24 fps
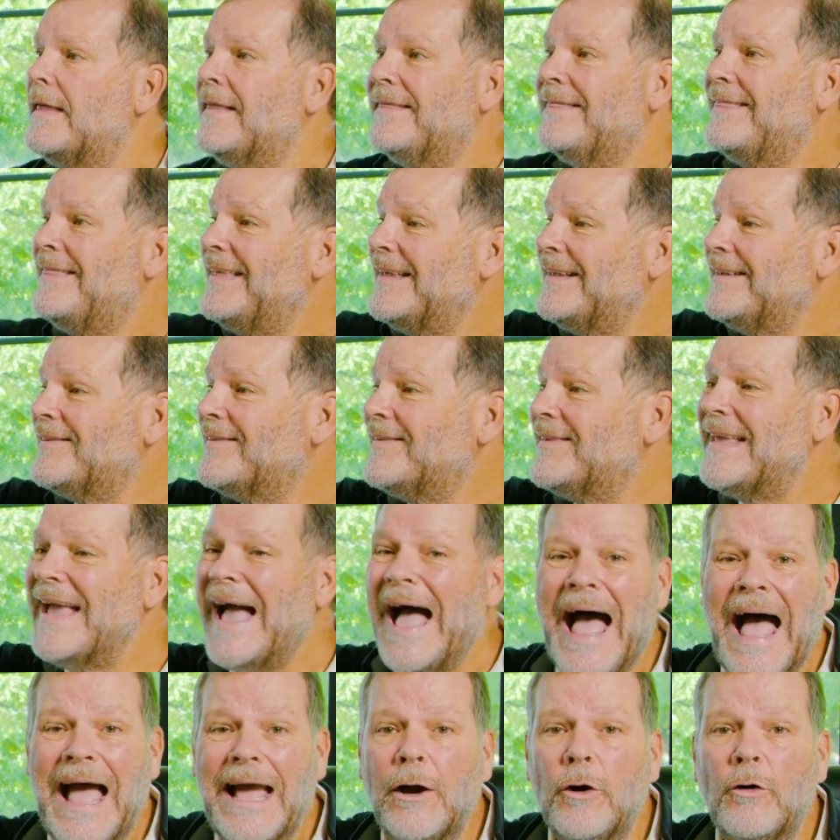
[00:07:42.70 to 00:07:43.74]
This
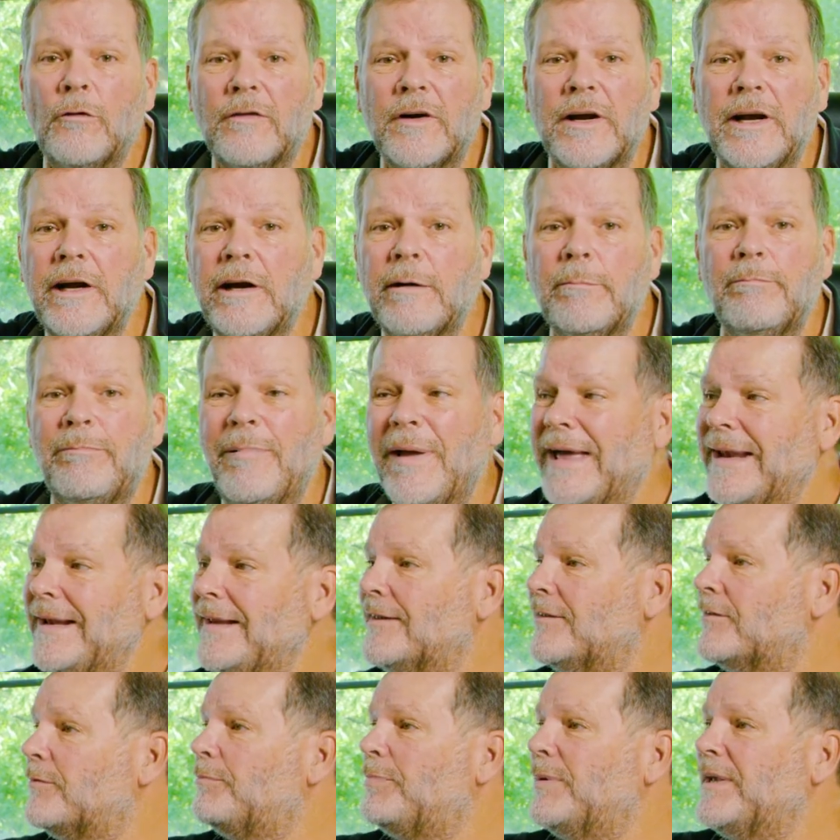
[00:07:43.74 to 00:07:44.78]
guy over here, Benny,
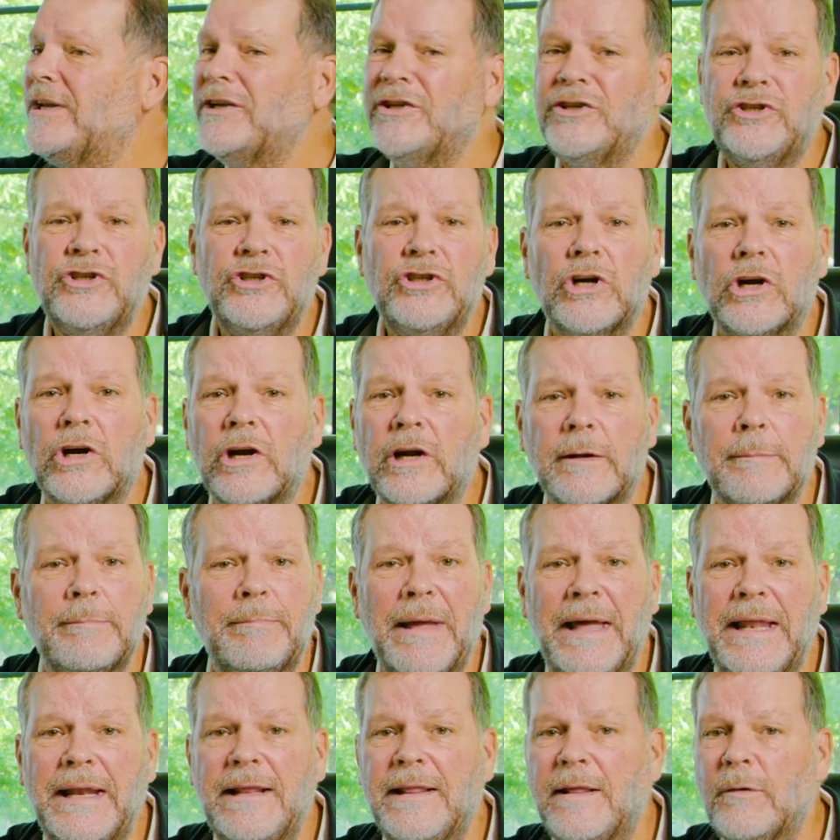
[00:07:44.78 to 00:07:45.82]
is big jerk
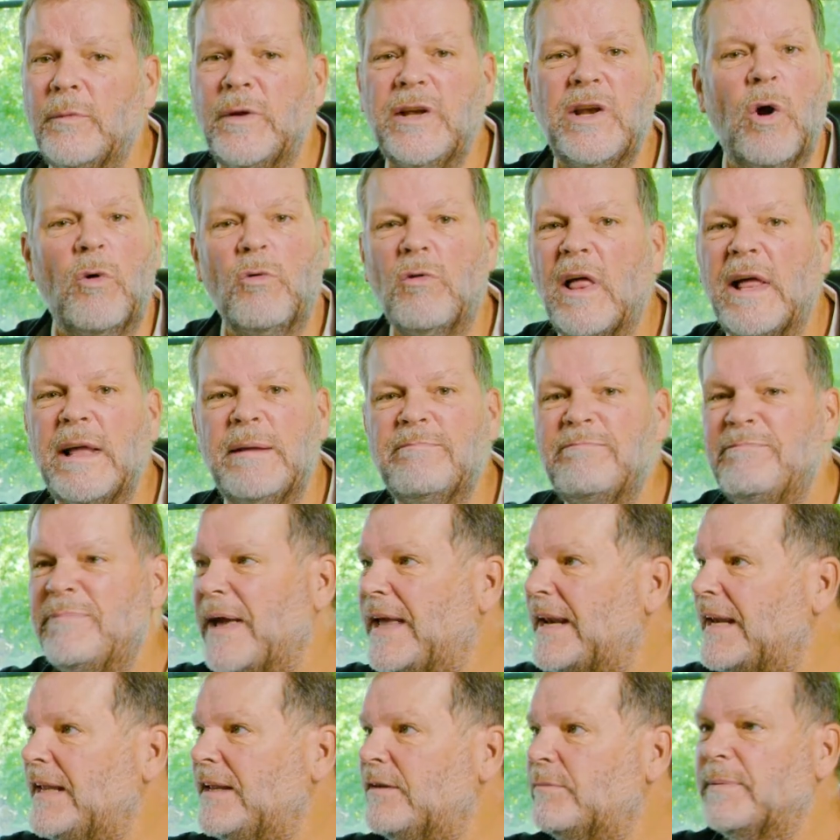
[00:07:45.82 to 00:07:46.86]
Benny that we don't like.
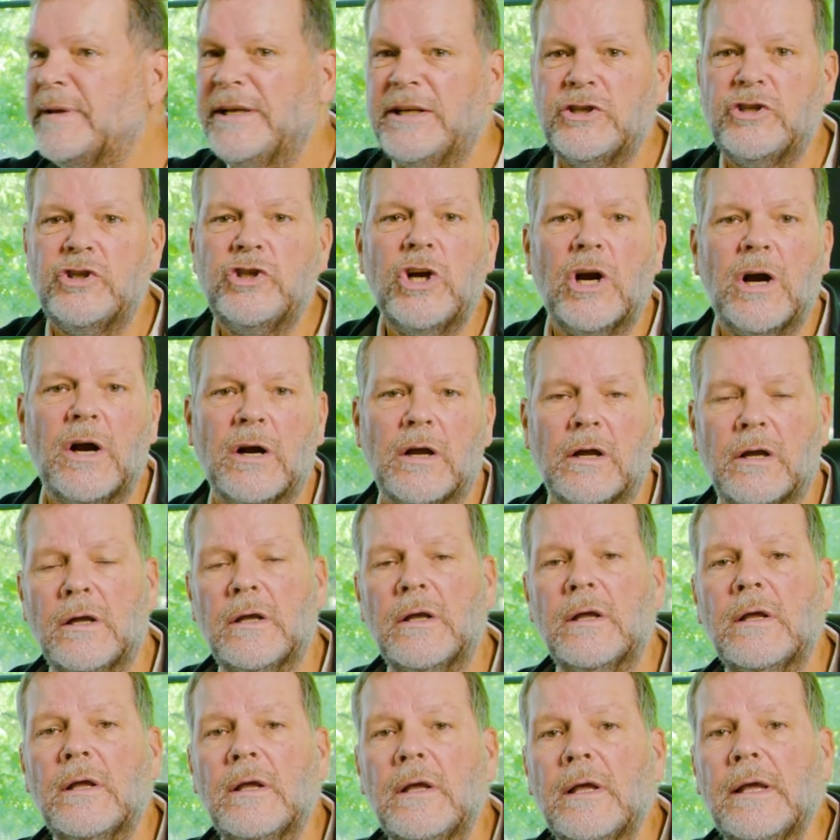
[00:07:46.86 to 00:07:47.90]
Benny, big jerk.
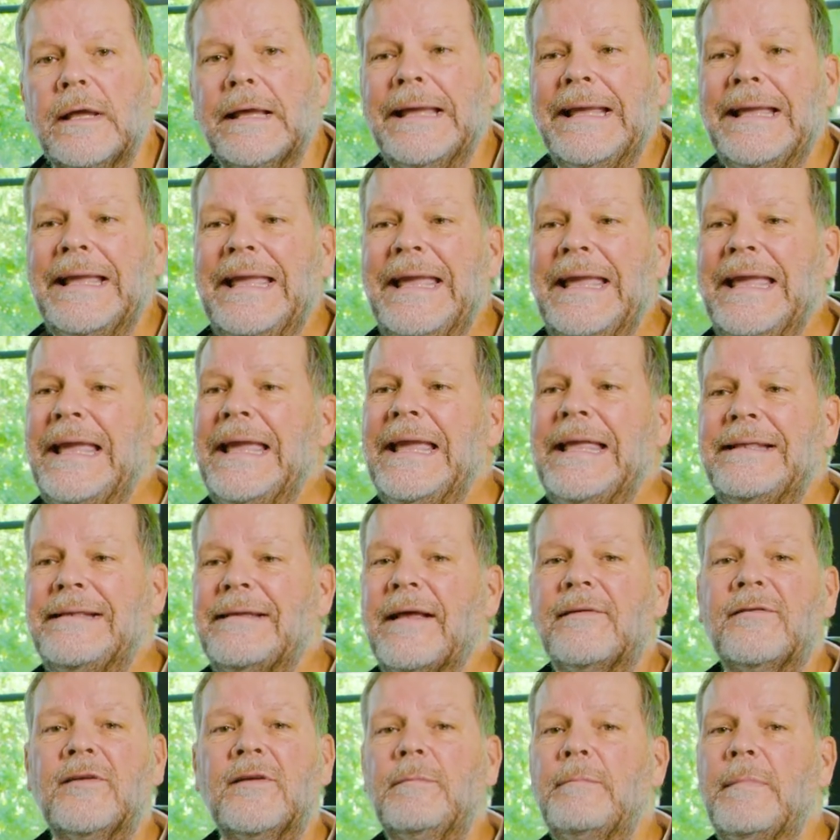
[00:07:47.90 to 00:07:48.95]
He
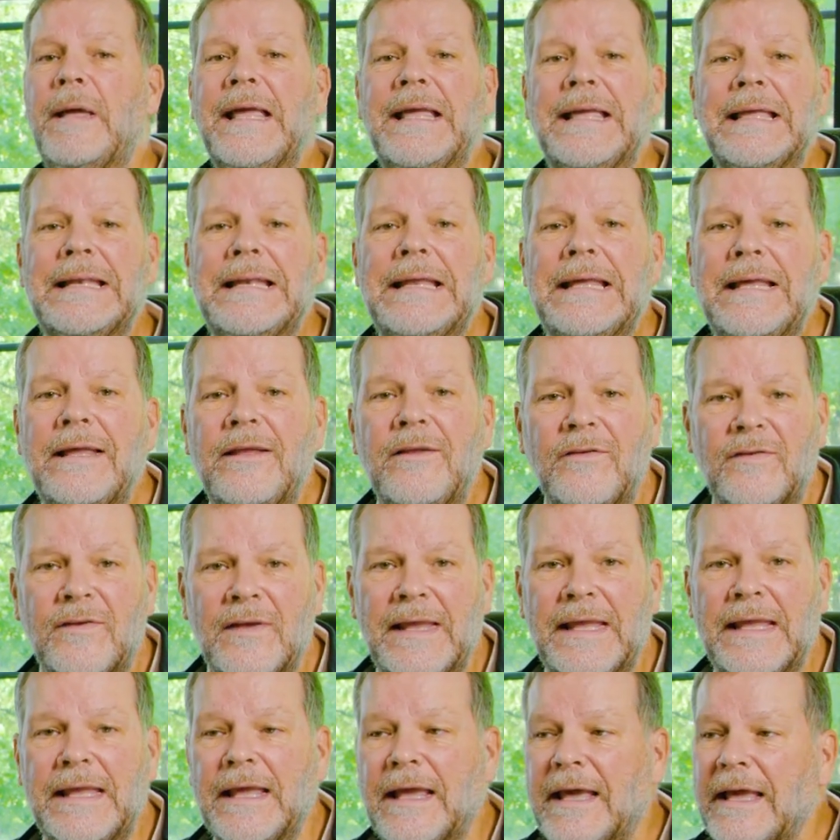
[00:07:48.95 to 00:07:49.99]
doesn't make it
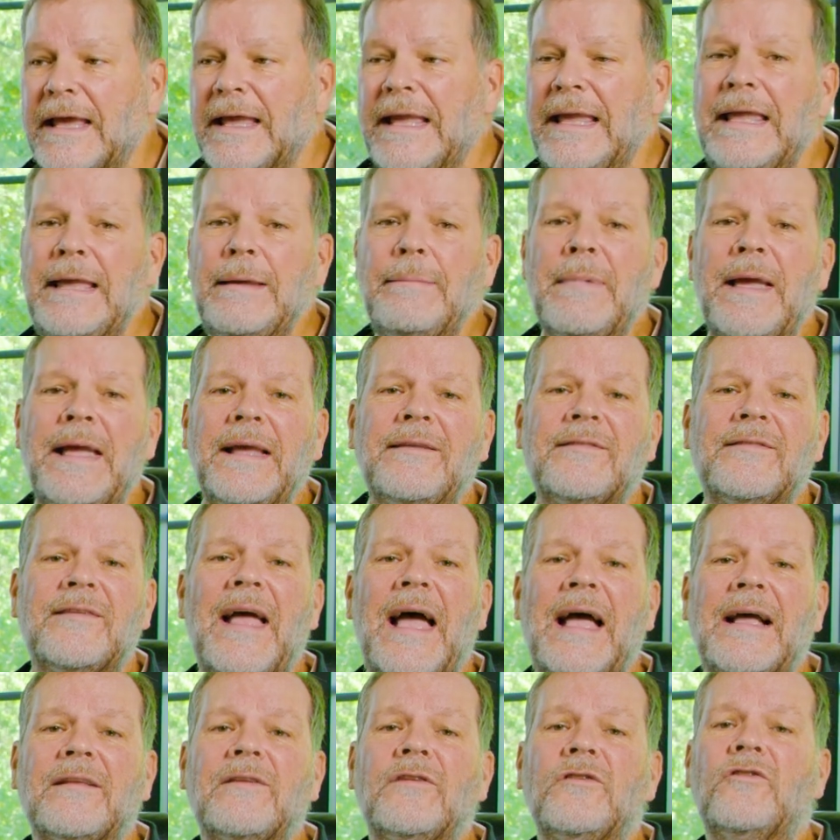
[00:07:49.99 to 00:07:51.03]
easy. He makes
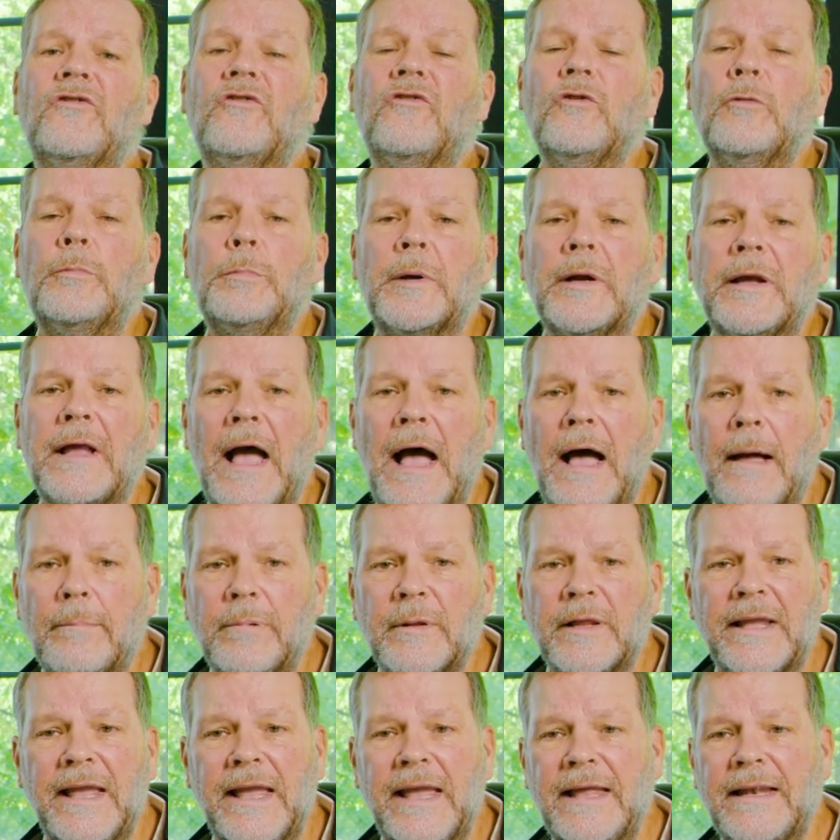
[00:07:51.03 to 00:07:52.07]
taxes super
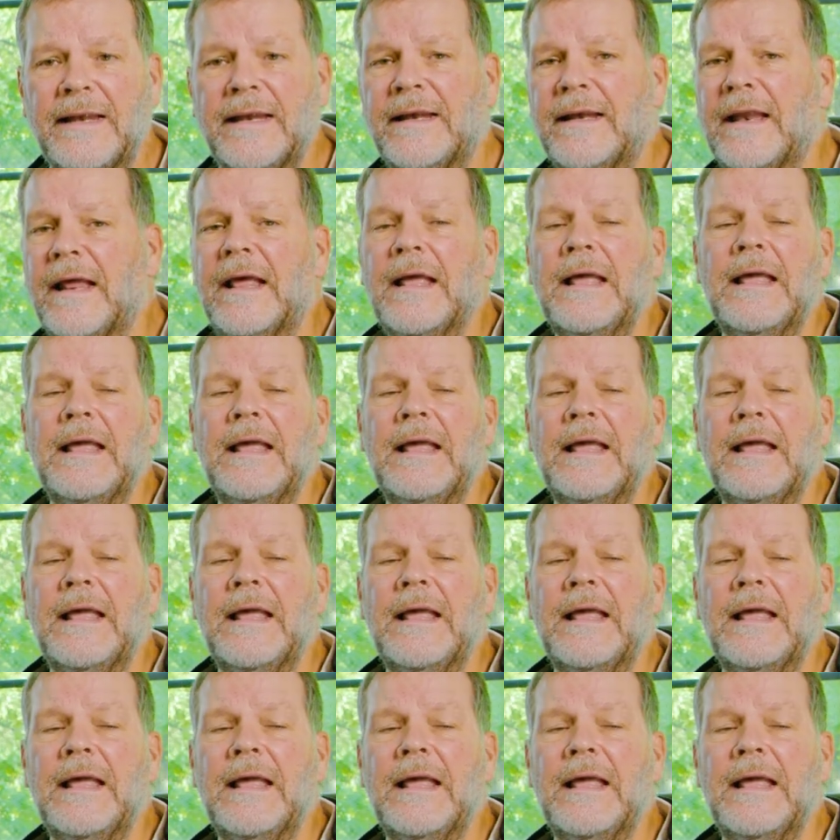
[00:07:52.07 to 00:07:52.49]
complicated,